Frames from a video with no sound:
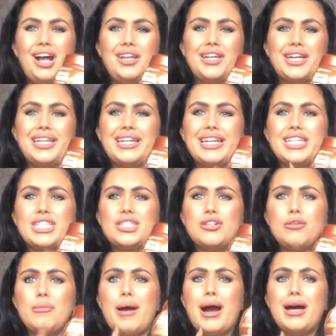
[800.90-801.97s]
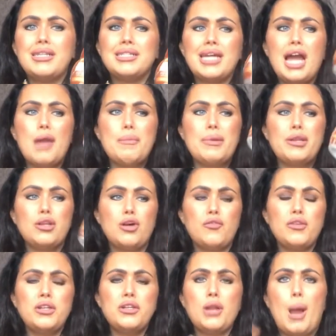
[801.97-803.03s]
the conditioner mask I've been
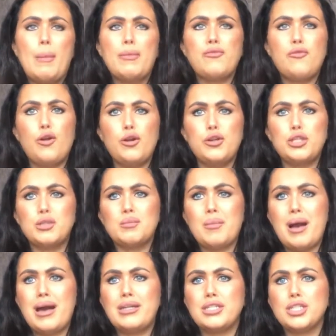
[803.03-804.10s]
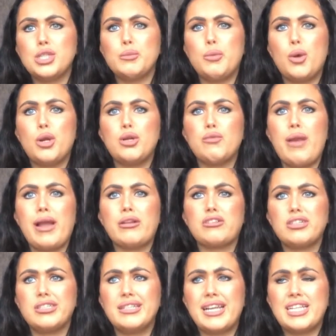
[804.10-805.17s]
loving. Now, before using masks compared to regular
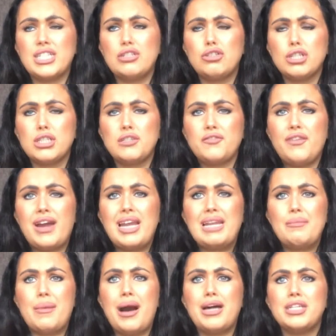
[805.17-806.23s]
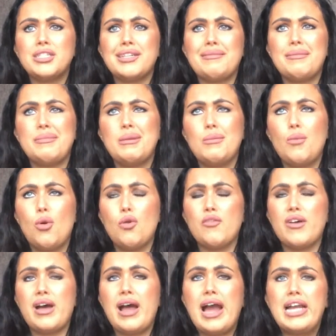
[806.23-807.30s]
conditioners, because I find the mask giving me more of
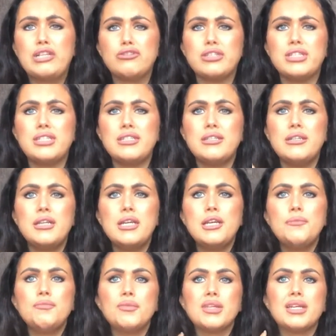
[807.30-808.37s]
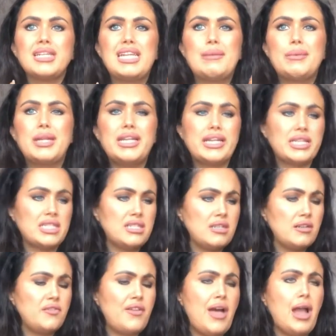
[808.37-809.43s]
a hydrating, deep conditioning
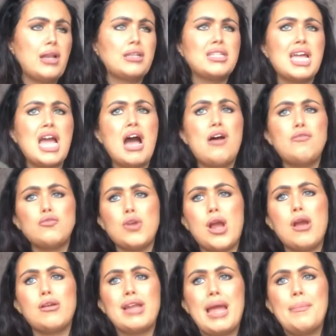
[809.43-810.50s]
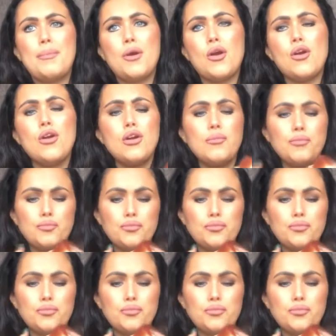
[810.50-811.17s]
effect, because I have drier type hair.